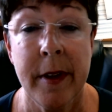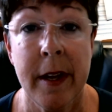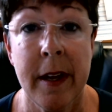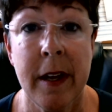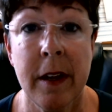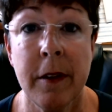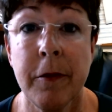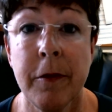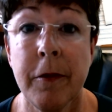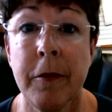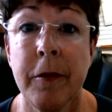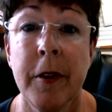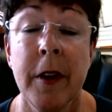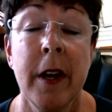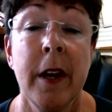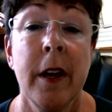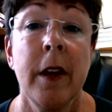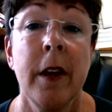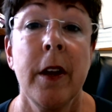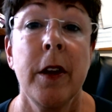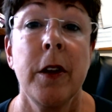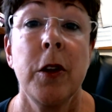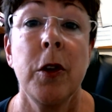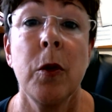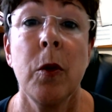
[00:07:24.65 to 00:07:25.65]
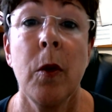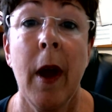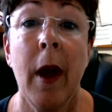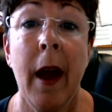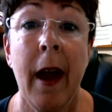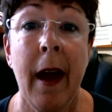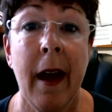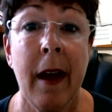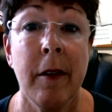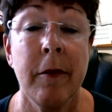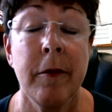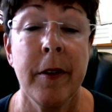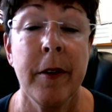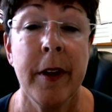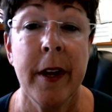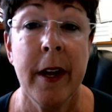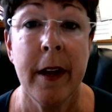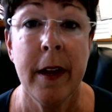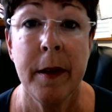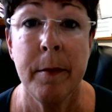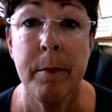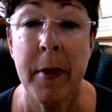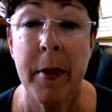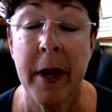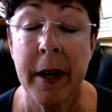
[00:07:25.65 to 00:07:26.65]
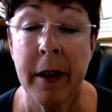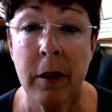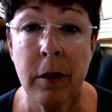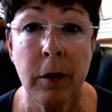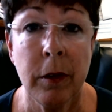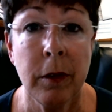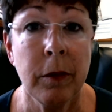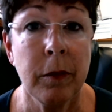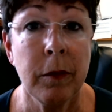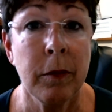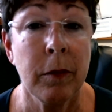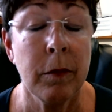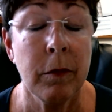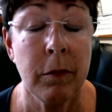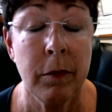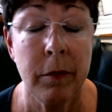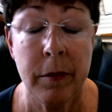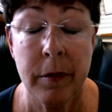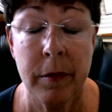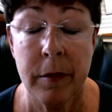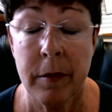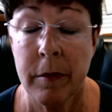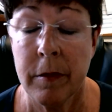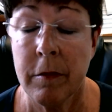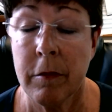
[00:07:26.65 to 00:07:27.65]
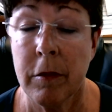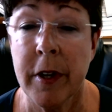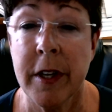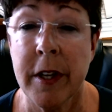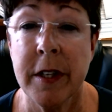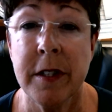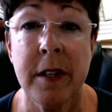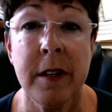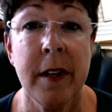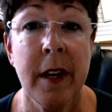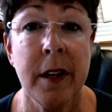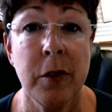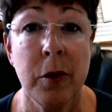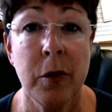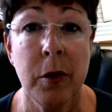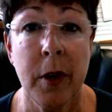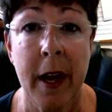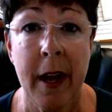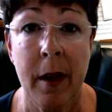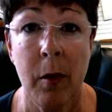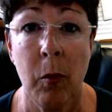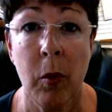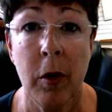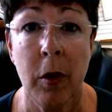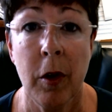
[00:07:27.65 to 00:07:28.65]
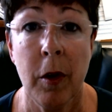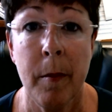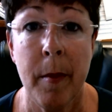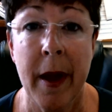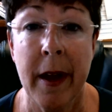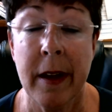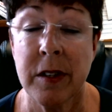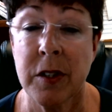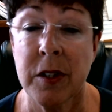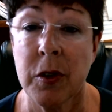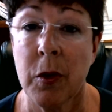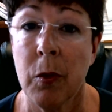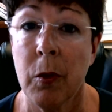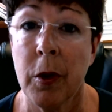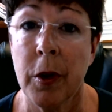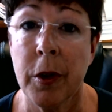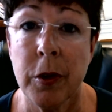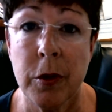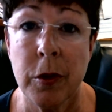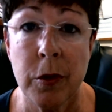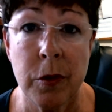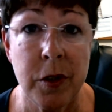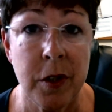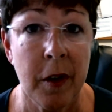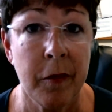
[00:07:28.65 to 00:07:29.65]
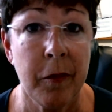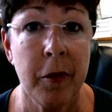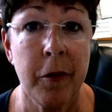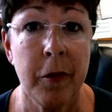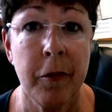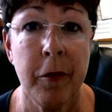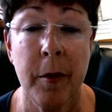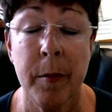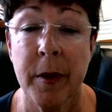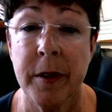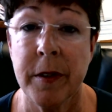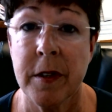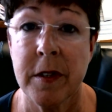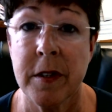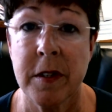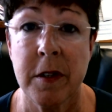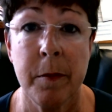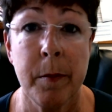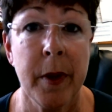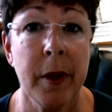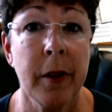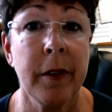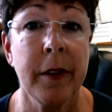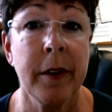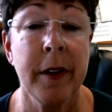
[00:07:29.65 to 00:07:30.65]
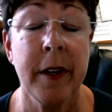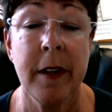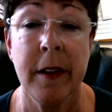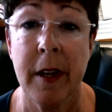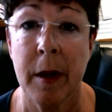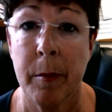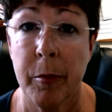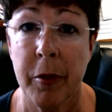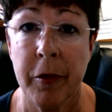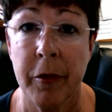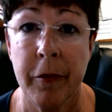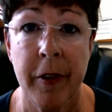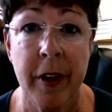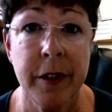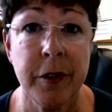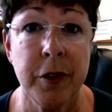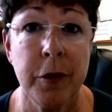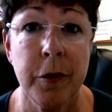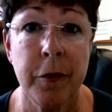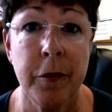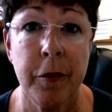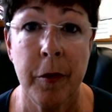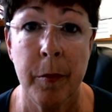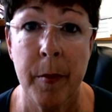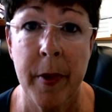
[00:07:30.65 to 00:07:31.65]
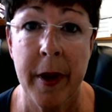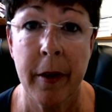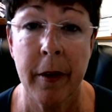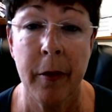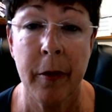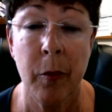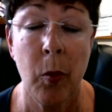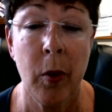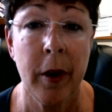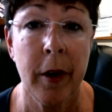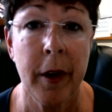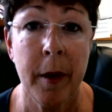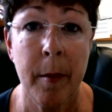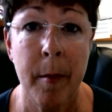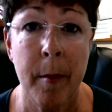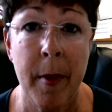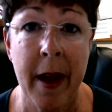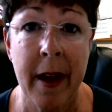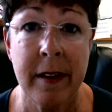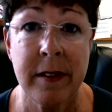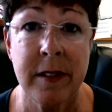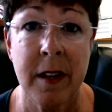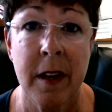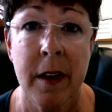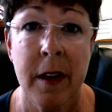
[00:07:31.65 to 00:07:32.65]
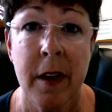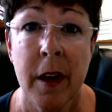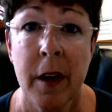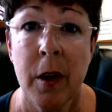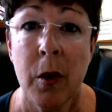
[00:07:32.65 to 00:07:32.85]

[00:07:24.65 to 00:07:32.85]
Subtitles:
If you have a medical reason that you can't wear a mask, or you suffer from a disability that prevents you from wearing a mask,